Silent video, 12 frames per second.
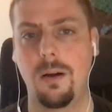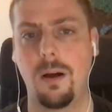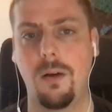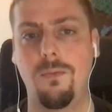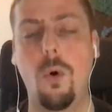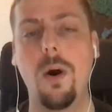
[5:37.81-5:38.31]

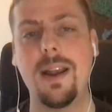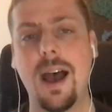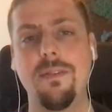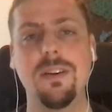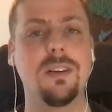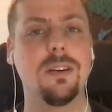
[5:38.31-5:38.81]
avoid
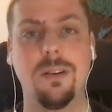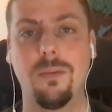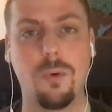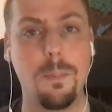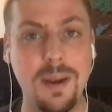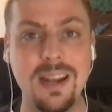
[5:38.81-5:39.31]
having to
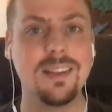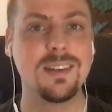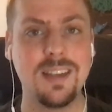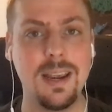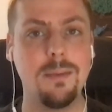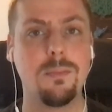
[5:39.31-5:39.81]
repeat the
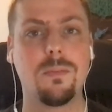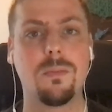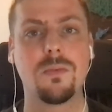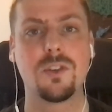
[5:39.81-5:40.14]
same